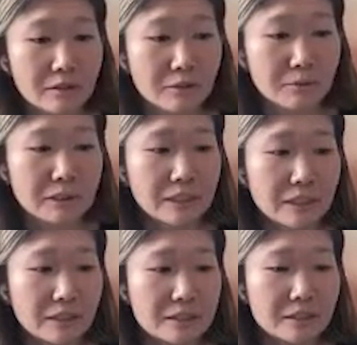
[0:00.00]
you
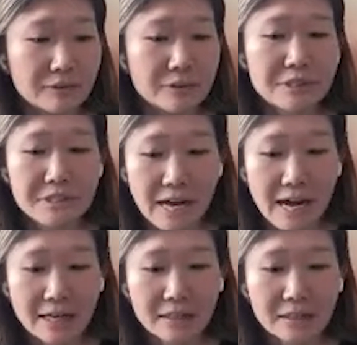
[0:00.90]
need a different
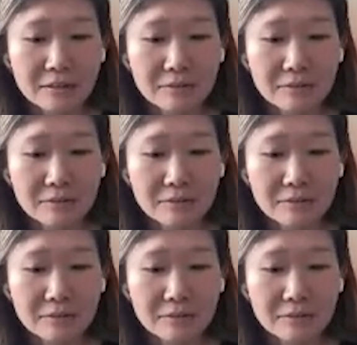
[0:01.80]
stack